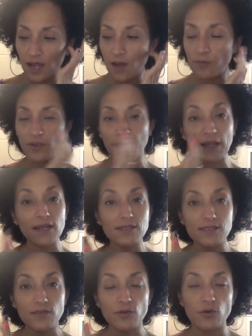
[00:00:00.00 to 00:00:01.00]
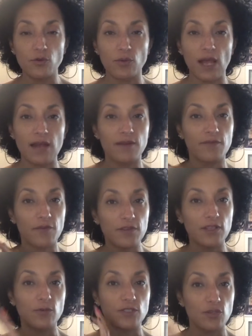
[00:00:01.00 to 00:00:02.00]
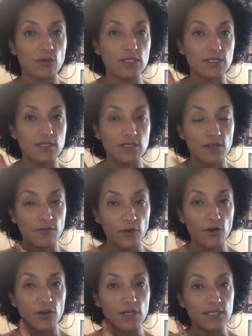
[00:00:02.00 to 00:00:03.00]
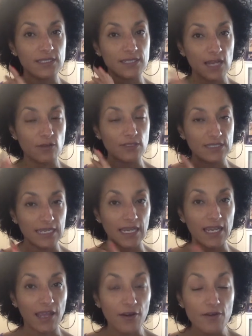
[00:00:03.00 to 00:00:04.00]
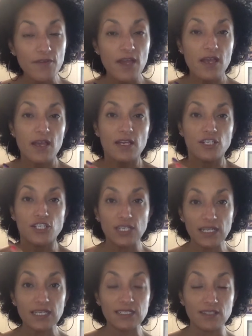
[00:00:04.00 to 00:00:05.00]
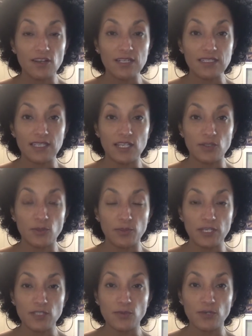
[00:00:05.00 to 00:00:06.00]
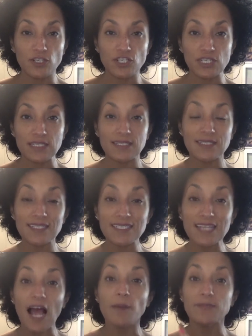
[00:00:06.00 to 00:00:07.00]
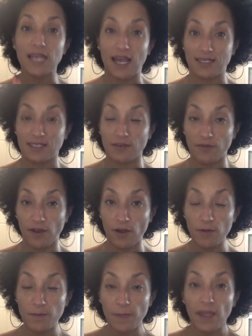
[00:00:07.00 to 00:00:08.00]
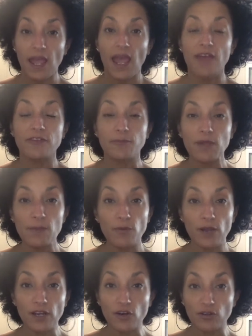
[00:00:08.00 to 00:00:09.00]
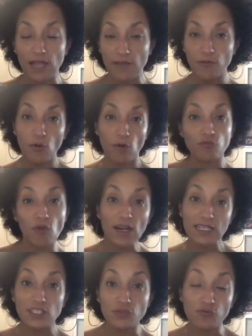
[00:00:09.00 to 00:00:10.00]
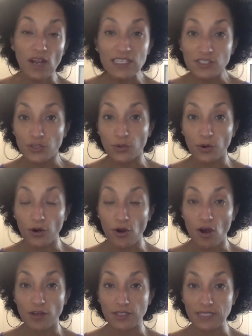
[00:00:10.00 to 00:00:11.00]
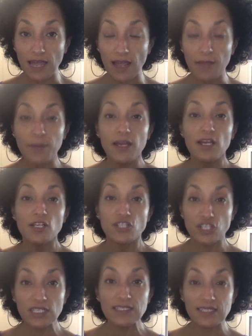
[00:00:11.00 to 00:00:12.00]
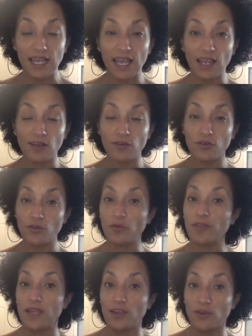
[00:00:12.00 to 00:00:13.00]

with my cousin, who kind of everything was always done for her and settled and taken care of, she is starting to get to a place where she stopped asking for help. And the people in her life who are running to rescue her all the time, she's saying, no, thank